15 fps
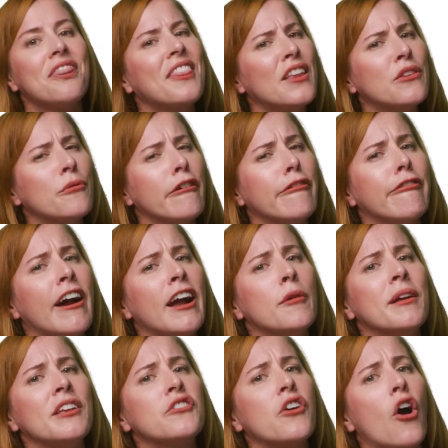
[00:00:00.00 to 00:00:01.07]
That's where
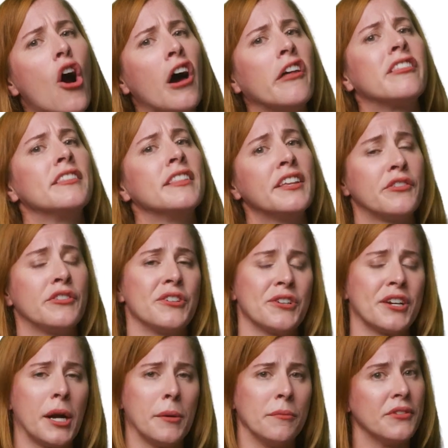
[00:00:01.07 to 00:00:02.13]
Firebase Auth
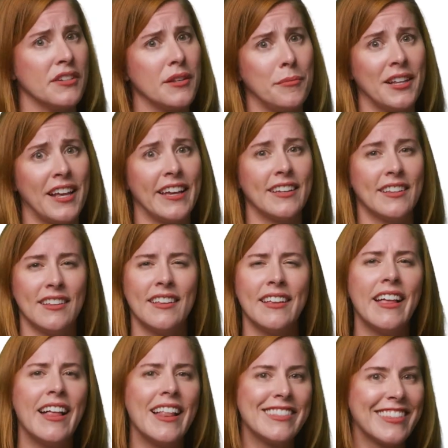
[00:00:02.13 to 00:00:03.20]
Listener comes into play.
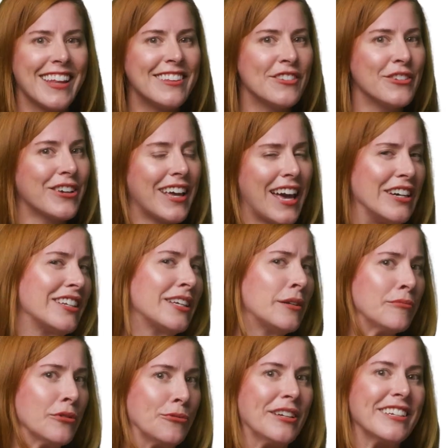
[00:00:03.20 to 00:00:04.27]
Let's look at how to
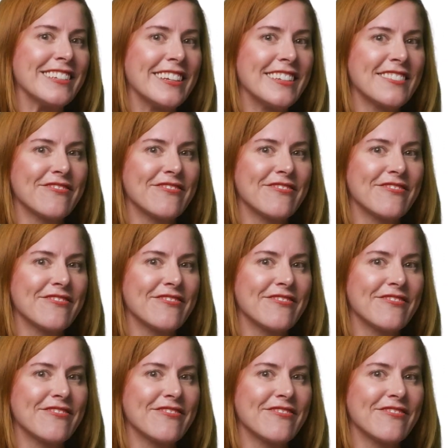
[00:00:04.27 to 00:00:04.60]
implement it.